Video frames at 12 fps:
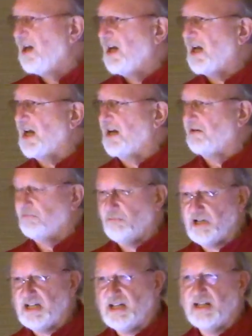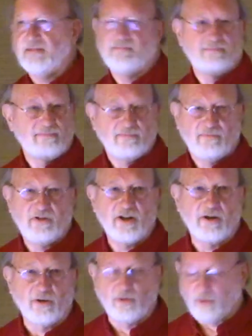and we
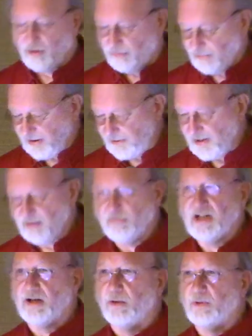know, or we think we know,